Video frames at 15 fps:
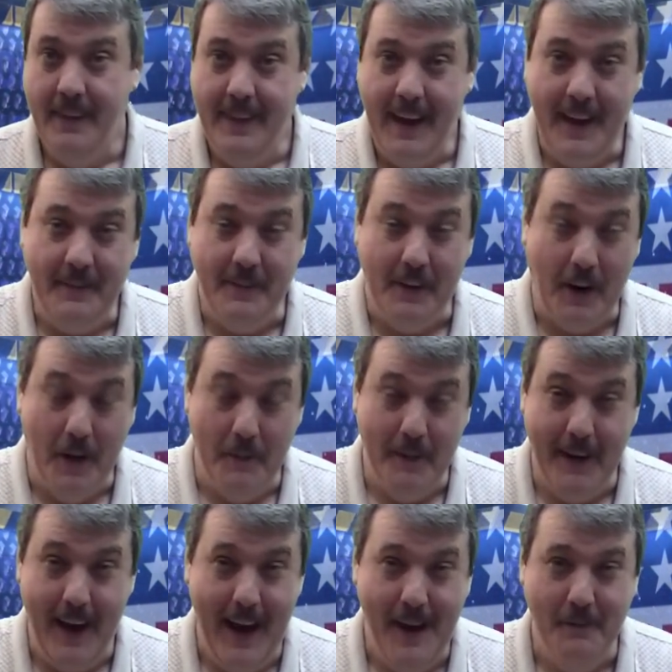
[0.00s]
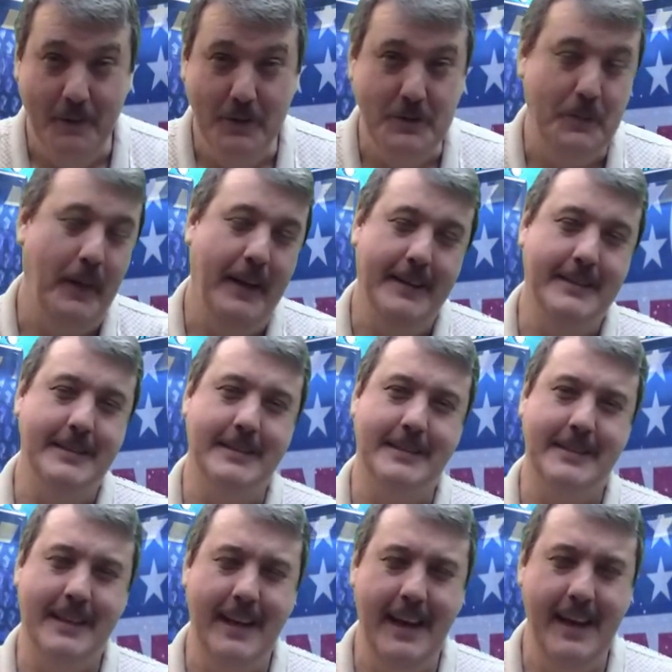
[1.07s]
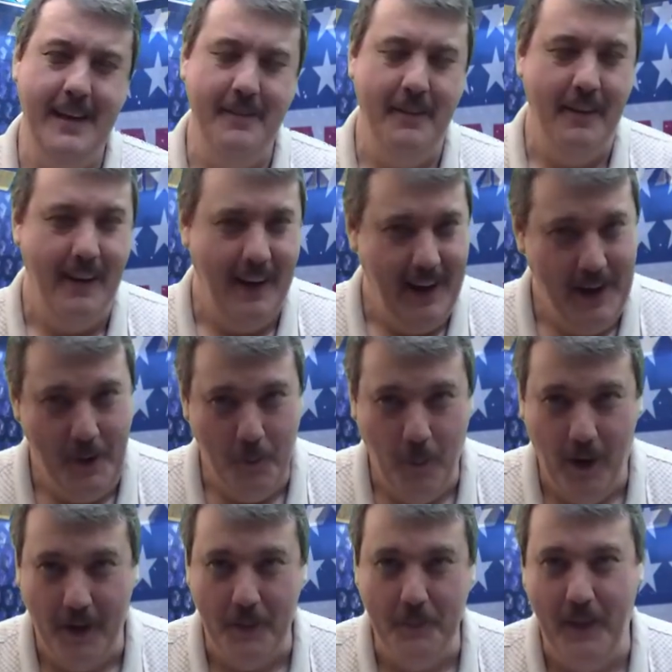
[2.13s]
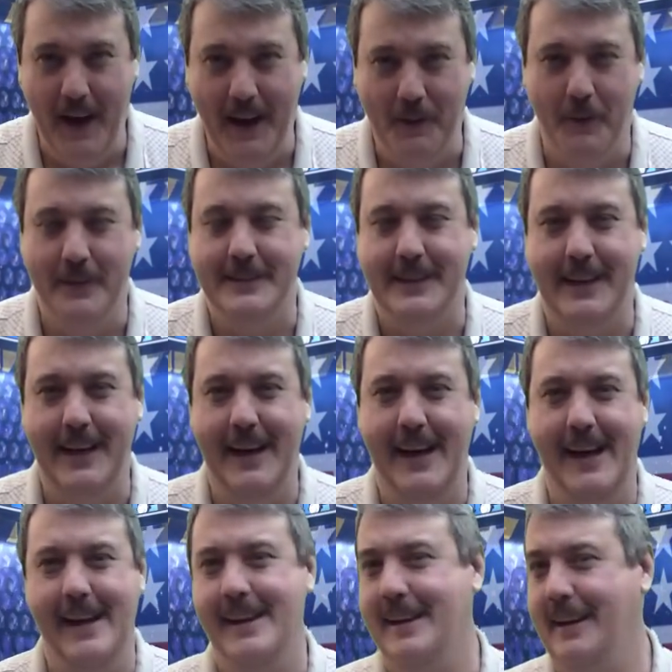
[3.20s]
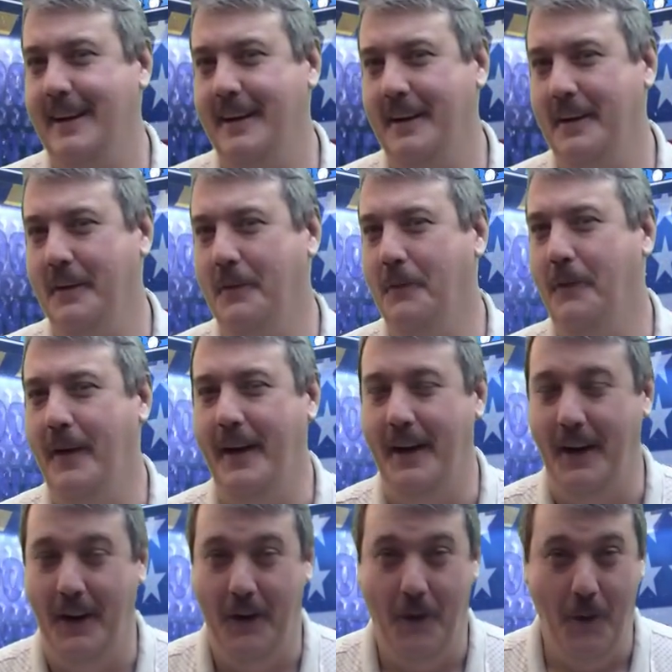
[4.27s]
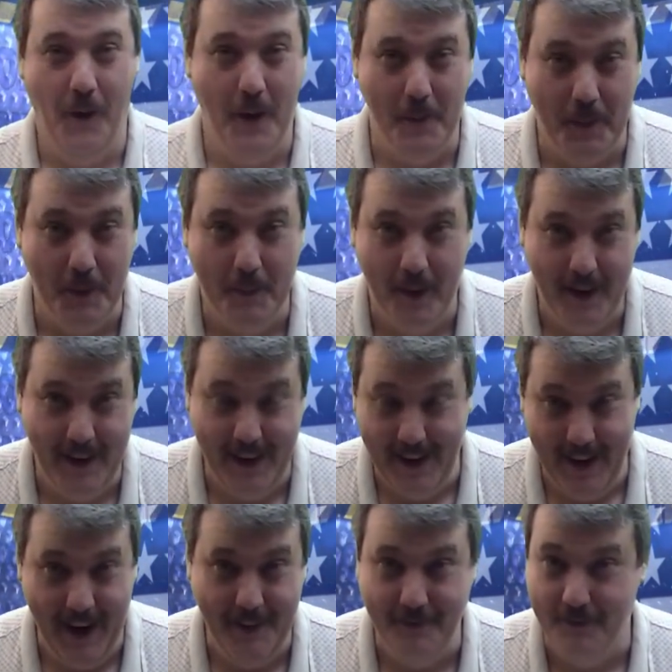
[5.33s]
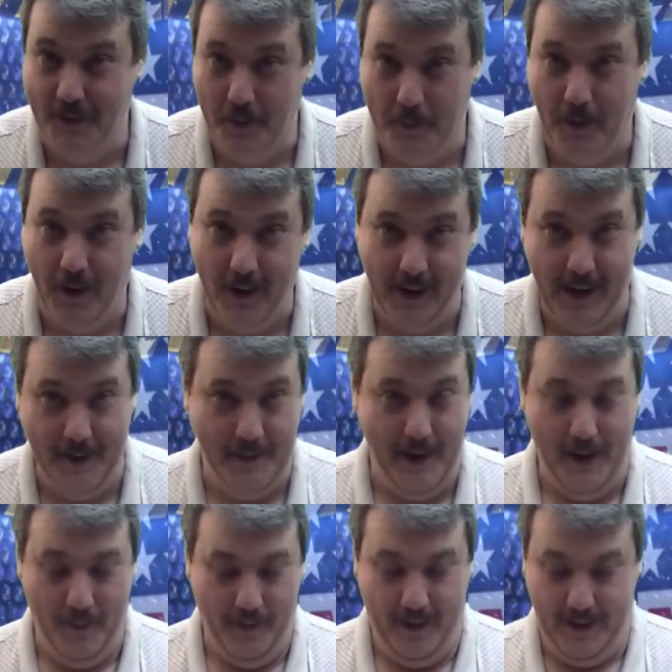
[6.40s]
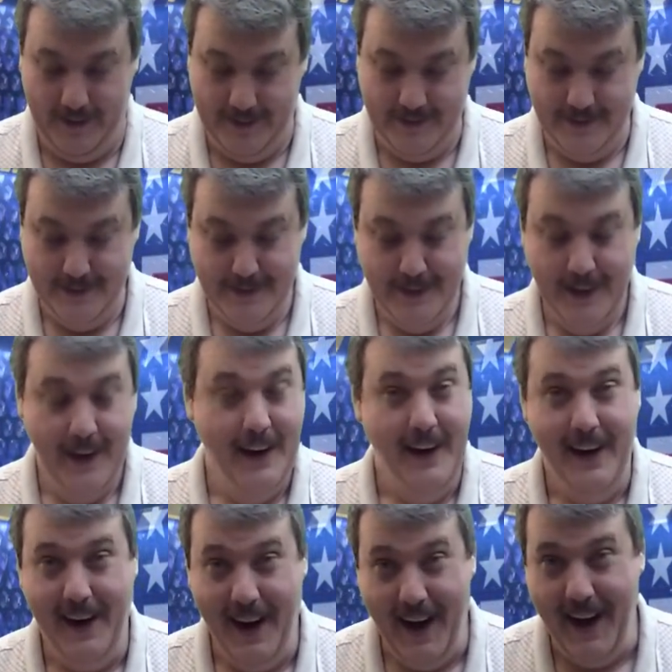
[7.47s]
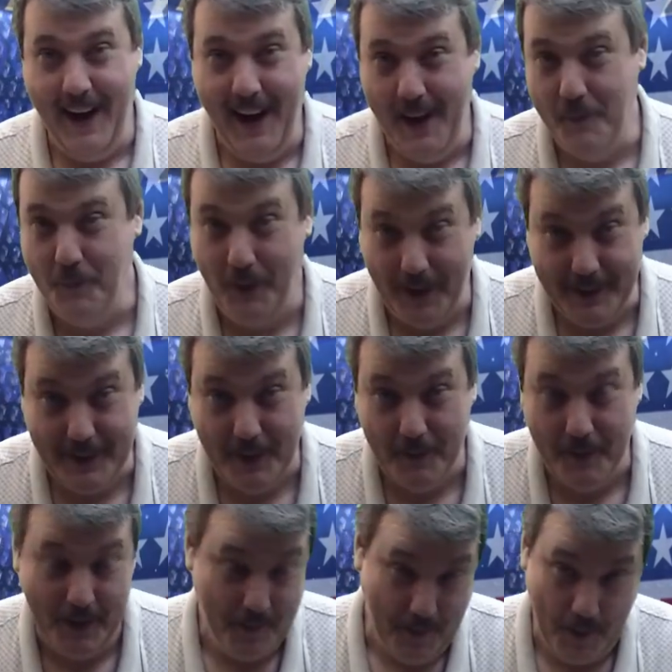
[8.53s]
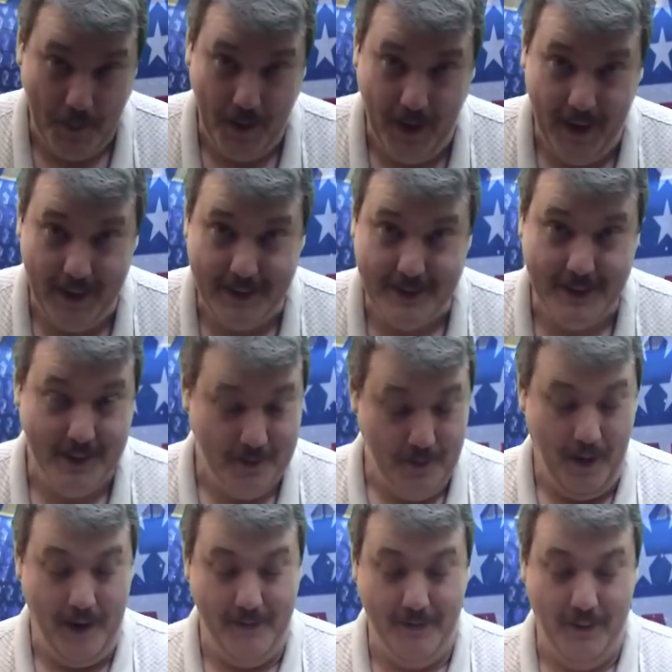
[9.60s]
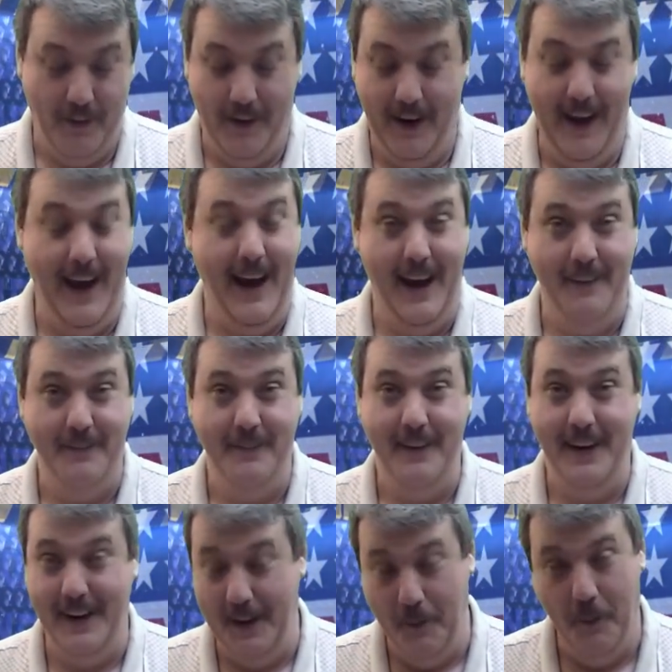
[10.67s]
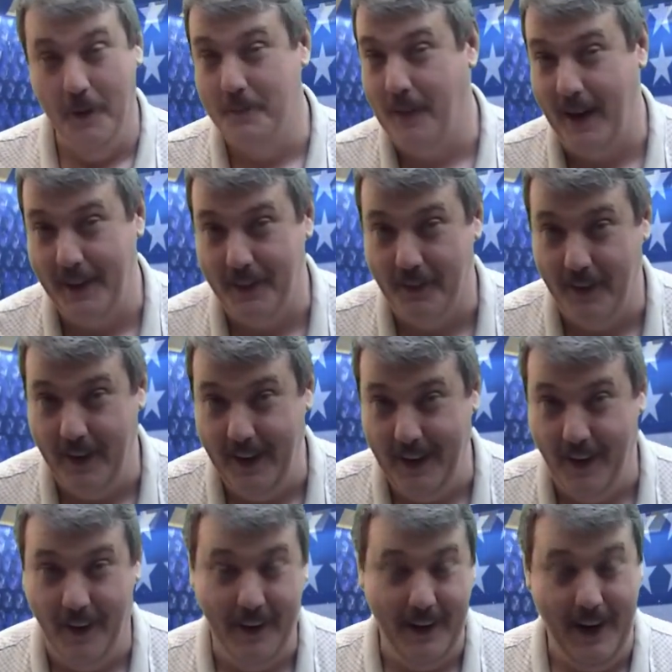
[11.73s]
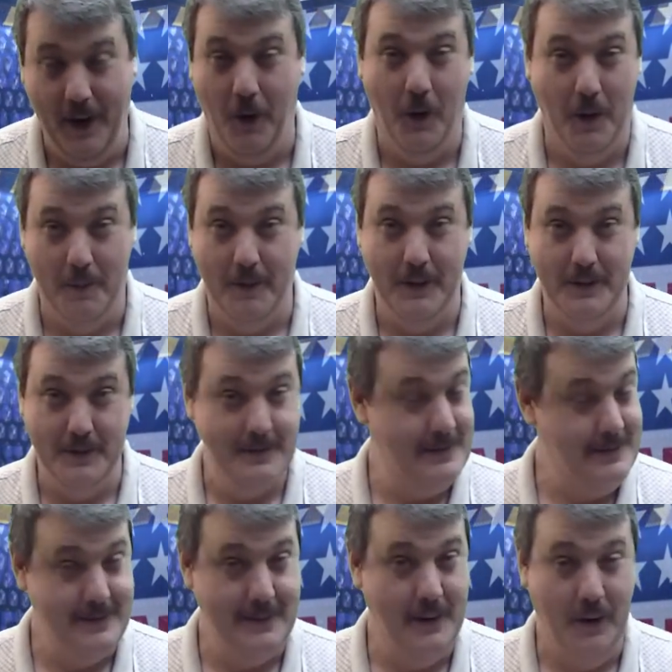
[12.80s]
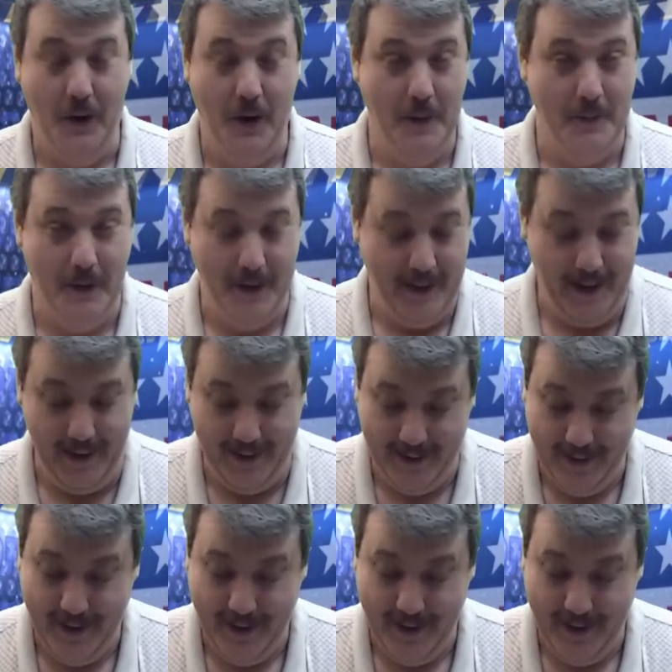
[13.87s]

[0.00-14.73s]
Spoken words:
Thank you for coming to Half Moon's Picks. This is Steve, and welcome back once again. What a horrible Monday night football game that was. And I had picked them in my picks by 4.5, and they won by 3 on that horrible thing.